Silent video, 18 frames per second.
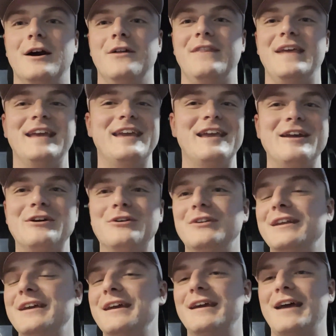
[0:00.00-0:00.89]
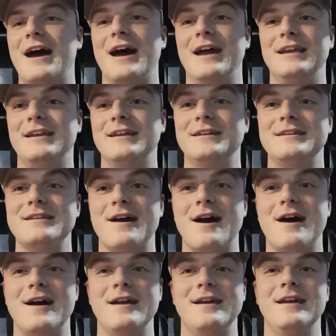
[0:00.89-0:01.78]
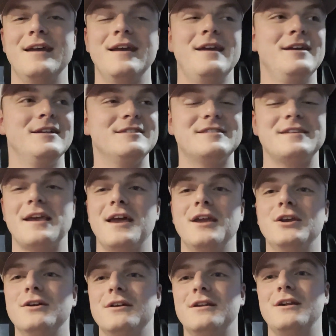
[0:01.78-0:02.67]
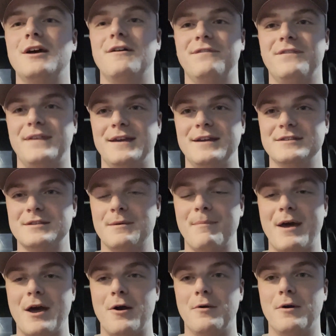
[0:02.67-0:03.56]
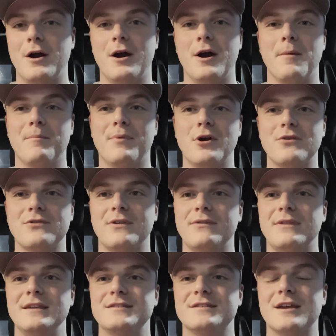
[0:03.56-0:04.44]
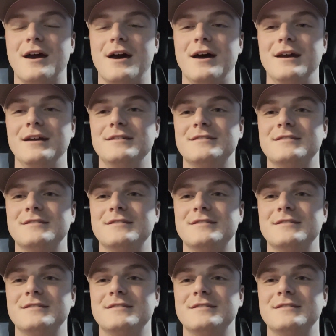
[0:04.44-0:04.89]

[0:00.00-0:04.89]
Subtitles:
They killed it. I cannot say good enough things about both of these guys.